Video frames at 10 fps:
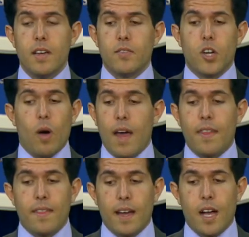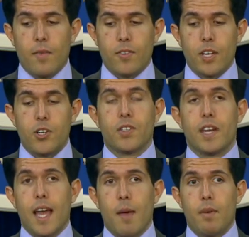So I think that conversation is going
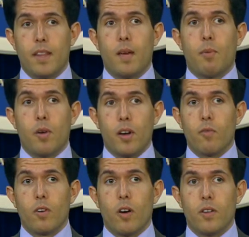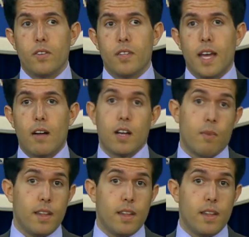to happen in that party regardless of the outcome.